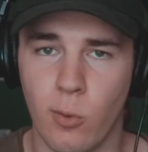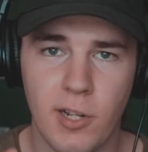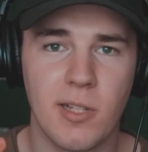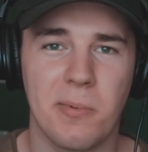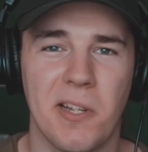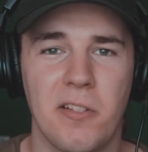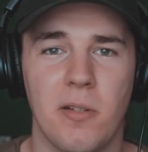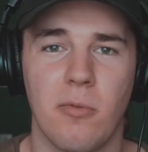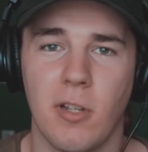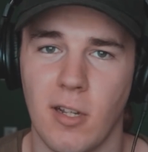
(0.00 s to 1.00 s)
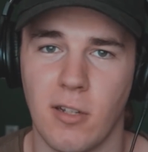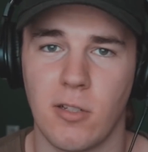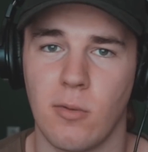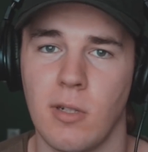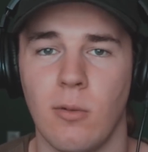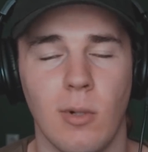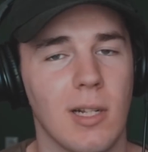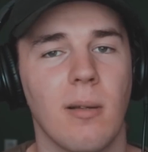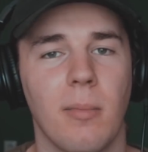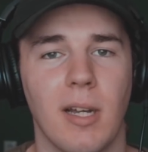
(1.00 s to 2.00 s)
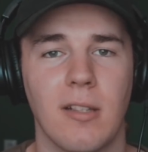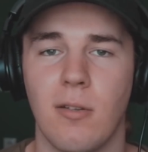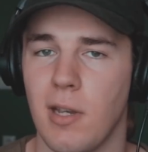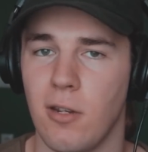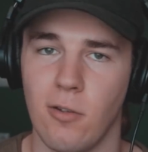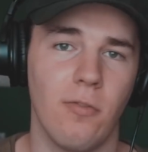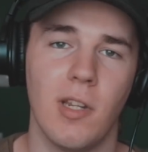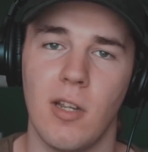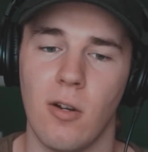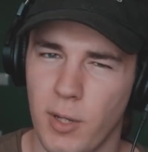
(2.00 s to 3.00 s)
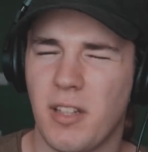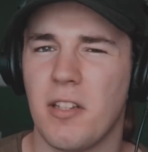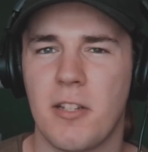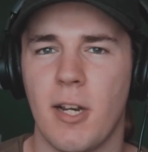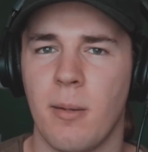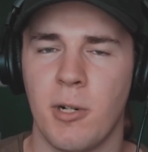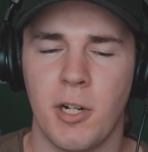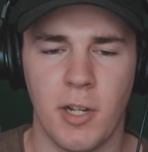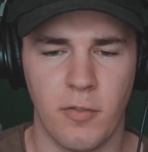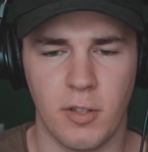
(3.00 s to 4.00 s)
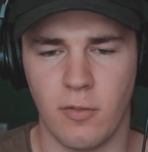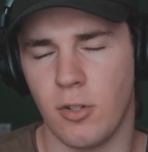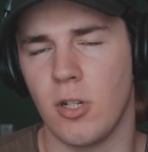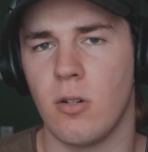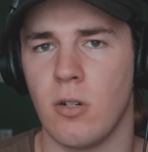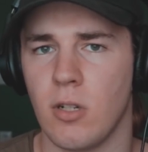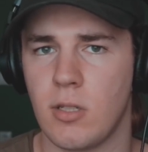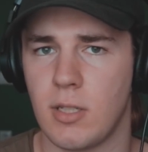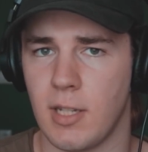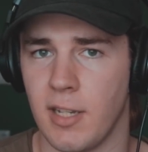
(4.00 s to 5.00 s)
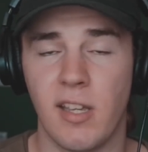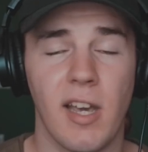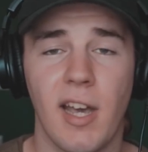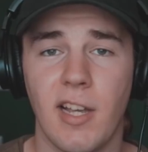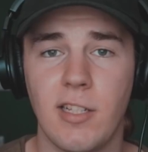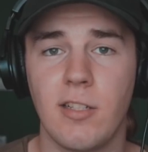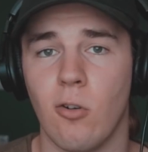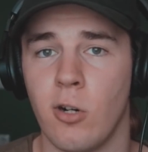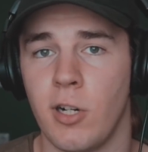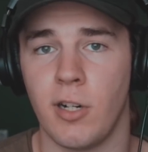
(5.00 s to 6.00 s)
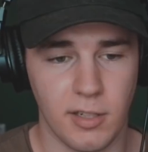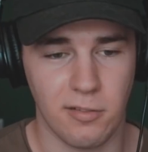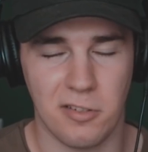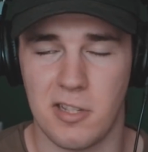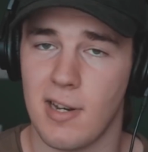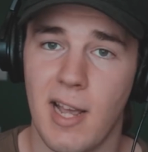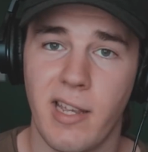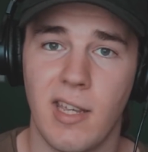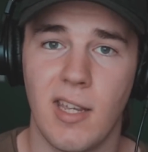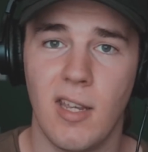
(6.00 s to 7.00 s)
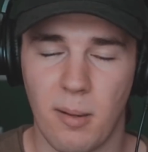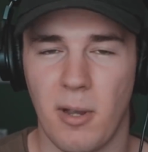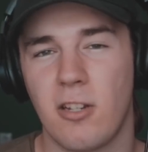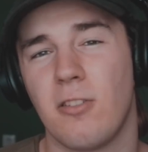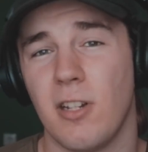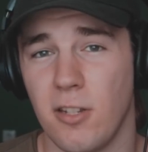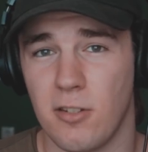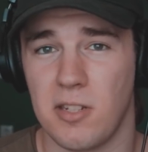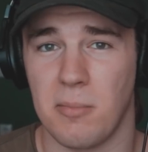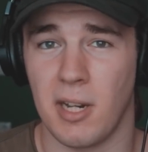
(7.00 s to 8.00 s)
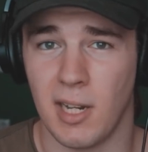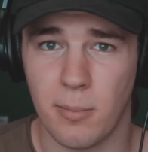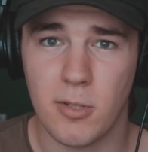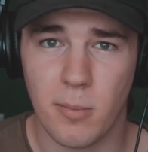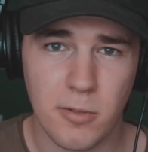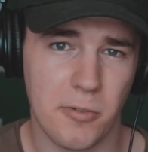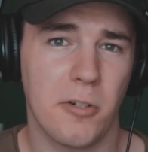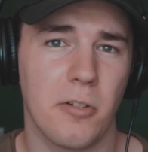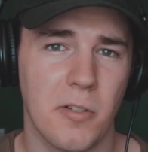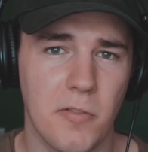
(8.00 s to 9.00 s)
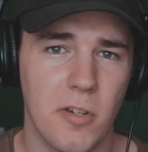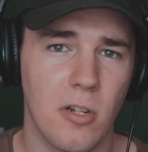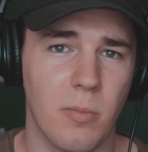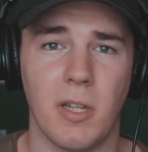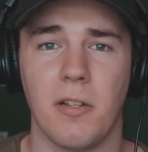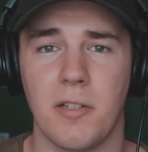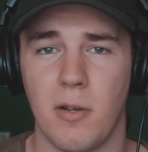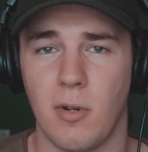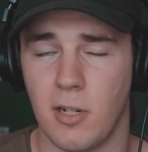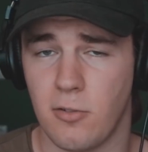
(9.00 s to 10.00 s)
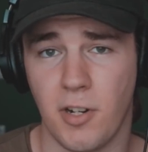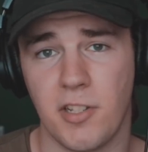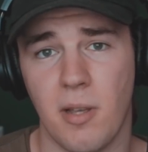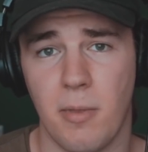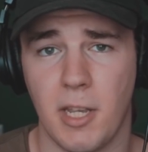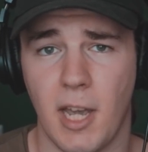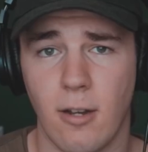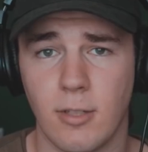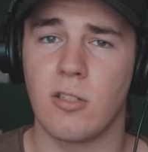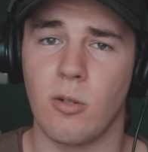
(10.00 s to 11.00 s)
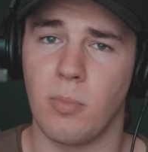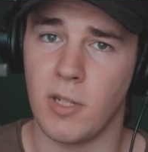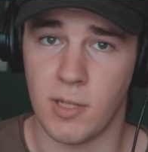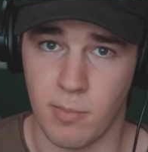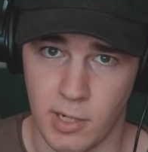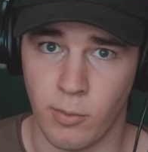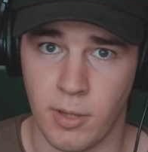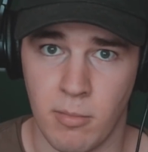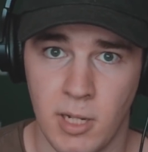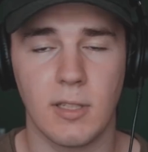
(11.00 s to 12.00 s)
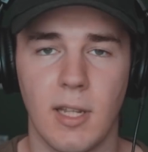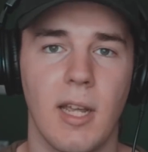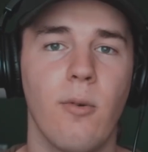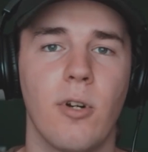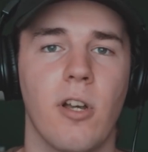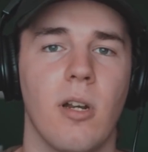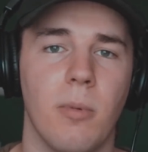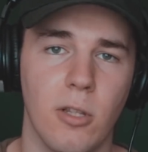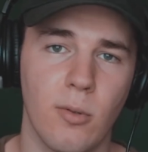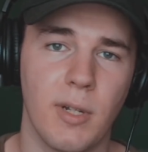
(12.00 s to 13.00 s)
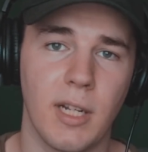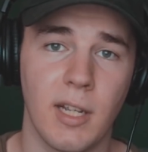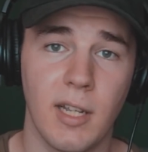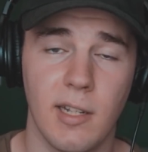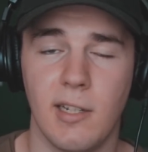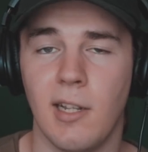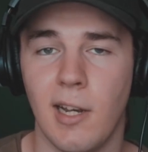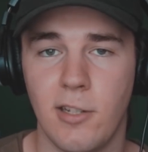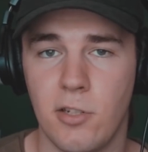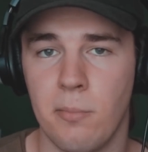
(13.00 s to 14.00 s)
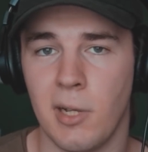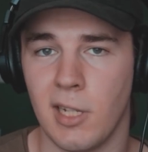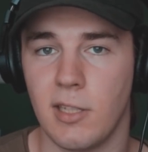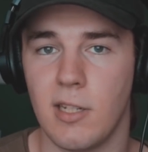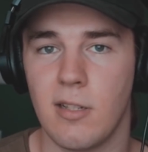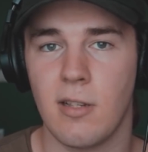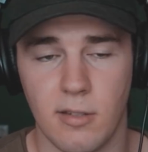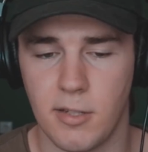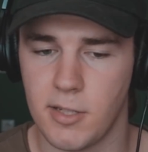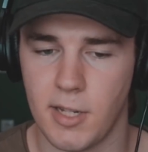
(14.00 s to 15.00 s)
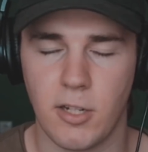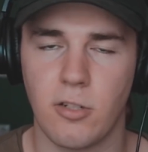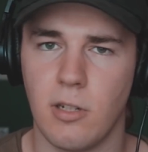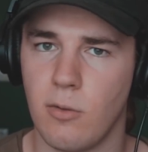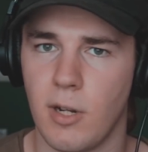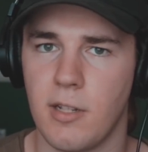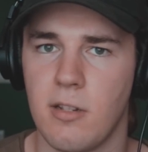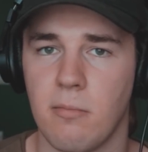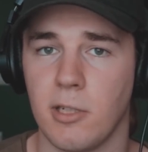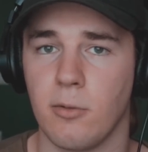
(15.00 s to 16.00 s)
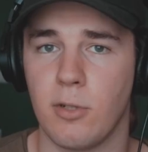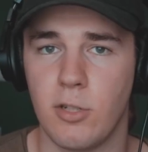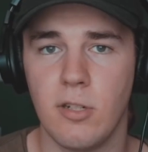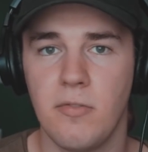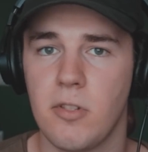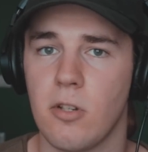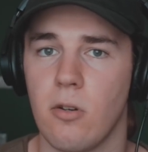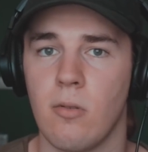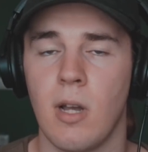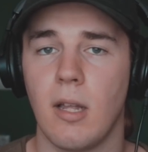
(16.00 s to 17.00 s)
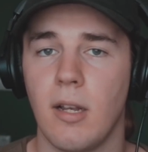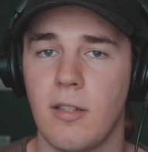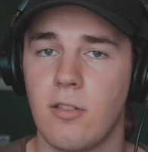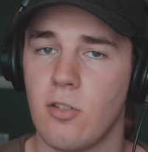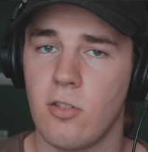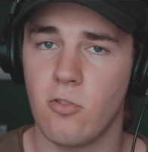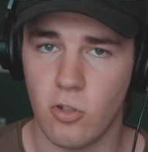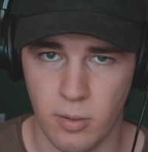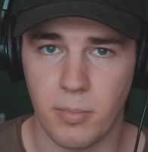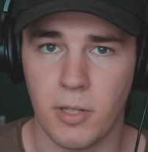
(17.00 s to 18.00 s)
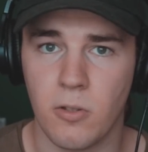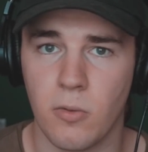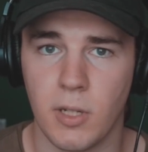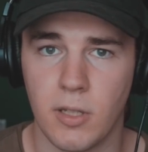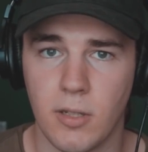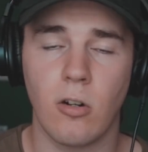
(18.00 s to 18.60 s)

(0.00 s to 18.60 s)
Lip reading: What is up guys, it's your boy Gunsoww and welcome back to a new video. Quick disclaimer, if the video looks like ass or if it's laggy, I'm actually using my laptop to record this video because I want to try something out, so please bear with me. Today we're going to be doing glitchy melodies. This is actually quite simple to achieve, so let's just jump into it.